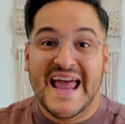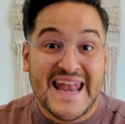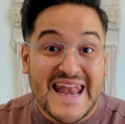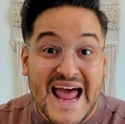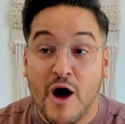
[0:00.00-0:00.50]

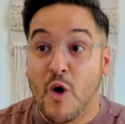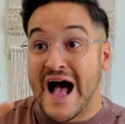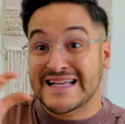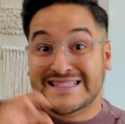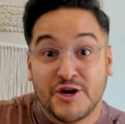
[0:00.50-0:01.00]
And now,
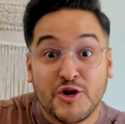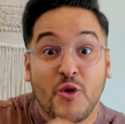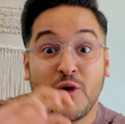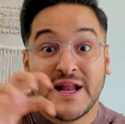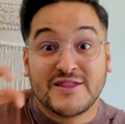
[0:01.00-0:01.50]
as they're
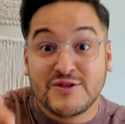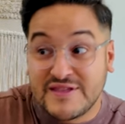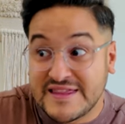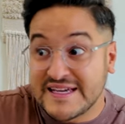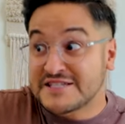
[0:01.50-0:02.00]
going into
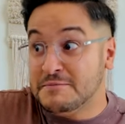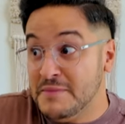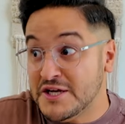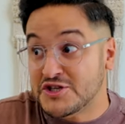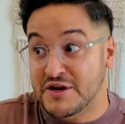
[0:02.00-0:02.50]
this
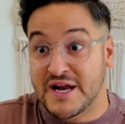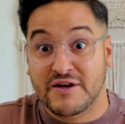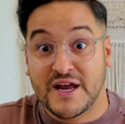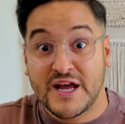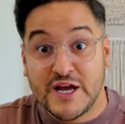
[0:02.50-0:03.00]

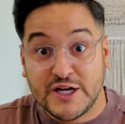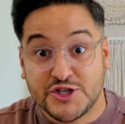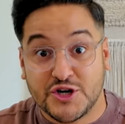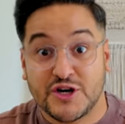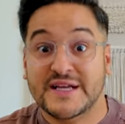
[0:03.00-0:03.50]
missionary
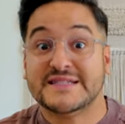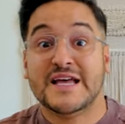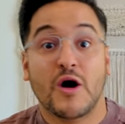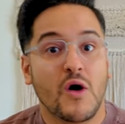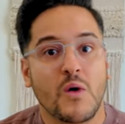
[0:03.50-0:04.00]
journeys,
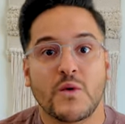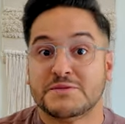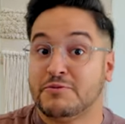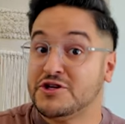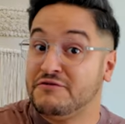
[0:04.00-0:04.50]
they
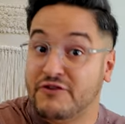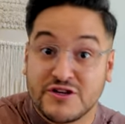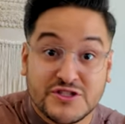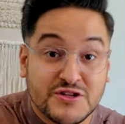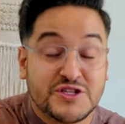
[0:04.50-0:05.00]
always preach
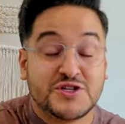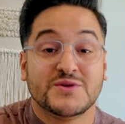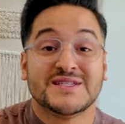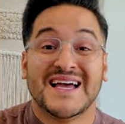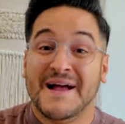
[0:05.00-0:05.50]
first to the
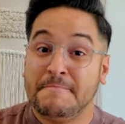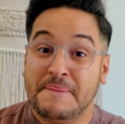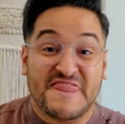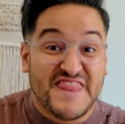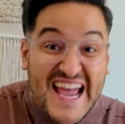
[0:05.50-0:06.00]
Jews,
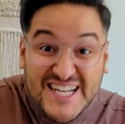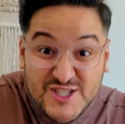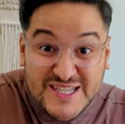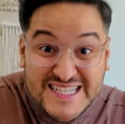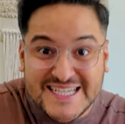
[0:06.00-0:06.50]
then
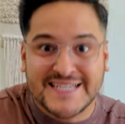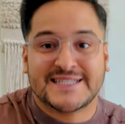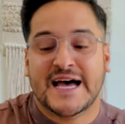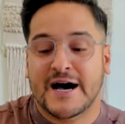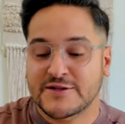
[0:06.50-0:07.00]
to the
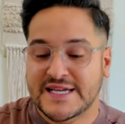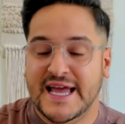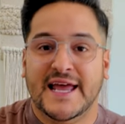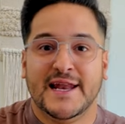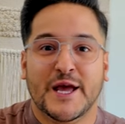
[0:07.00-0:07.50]
Gentiles.
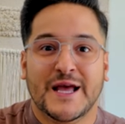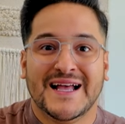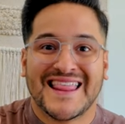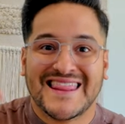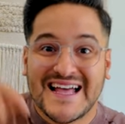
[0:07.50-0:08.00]
And
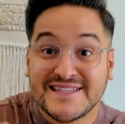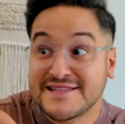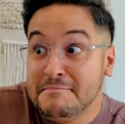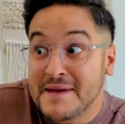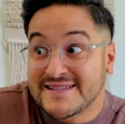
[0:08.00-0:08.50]
that's
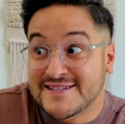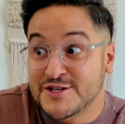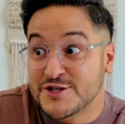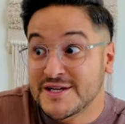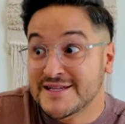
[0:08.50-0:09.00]
the
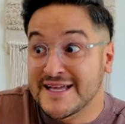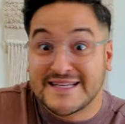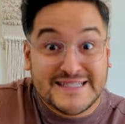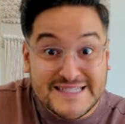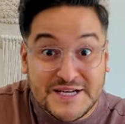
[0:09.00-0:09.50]
message that
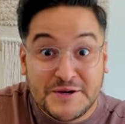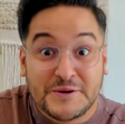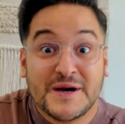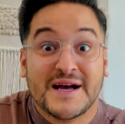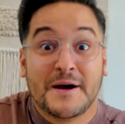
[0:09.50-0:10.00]
is
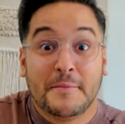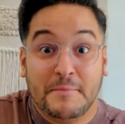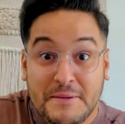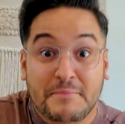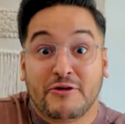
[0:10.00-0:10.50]
still
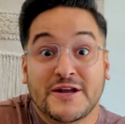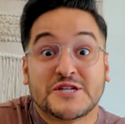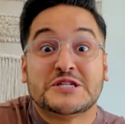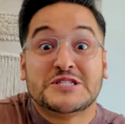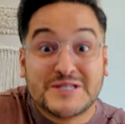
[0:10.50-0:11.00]
being
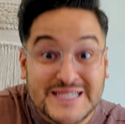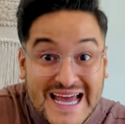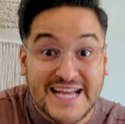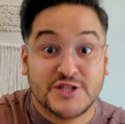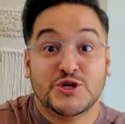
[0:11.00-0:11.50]
preached
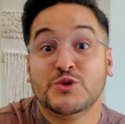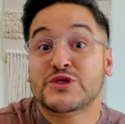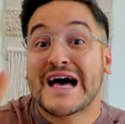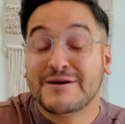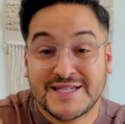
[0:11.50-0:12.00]
today,
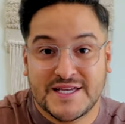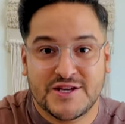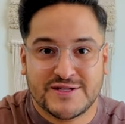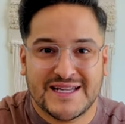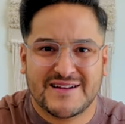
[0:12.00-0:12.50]
2,000
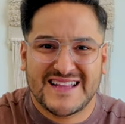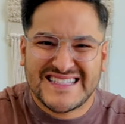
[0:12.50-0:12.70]
years later.